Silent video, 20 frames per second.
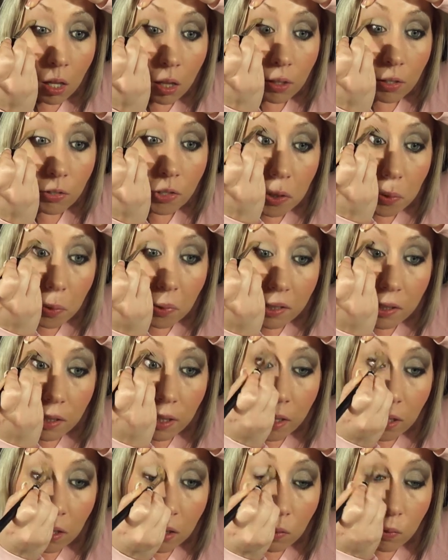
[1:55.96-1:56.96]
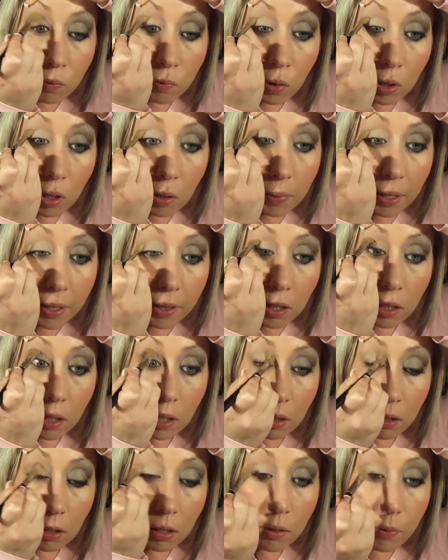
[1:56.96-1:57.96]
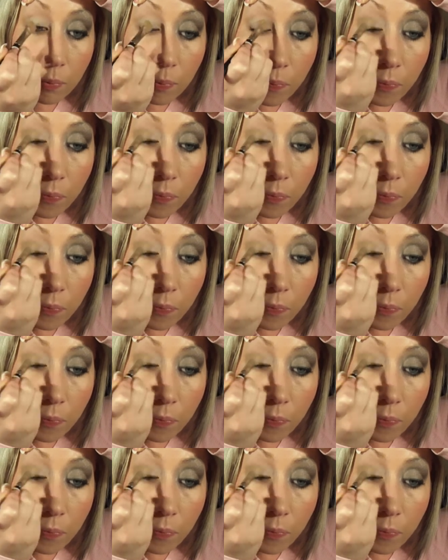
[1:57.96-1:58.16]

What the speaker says: The truest, I guess, form of the color.